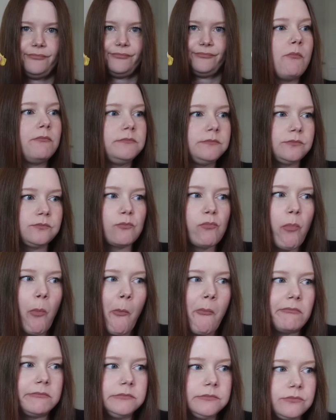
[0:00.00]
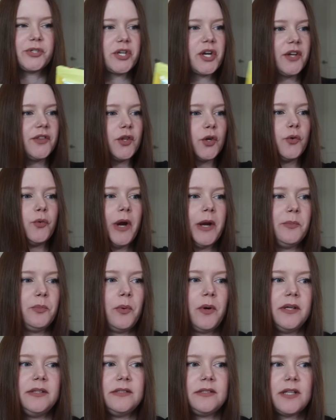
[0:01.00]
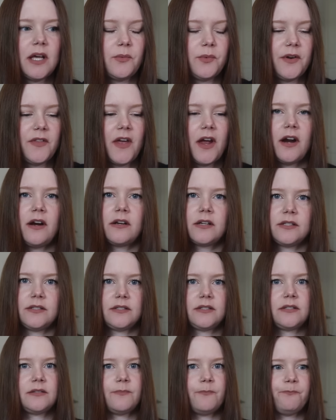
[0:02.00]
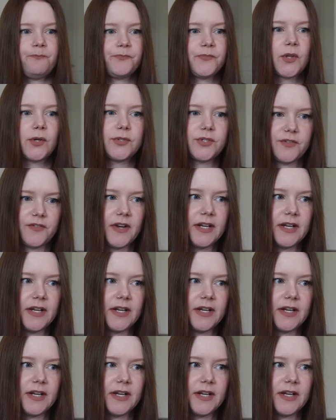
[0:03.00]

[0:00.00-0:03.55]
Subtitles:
Wish I got the grape ones that were there, because those are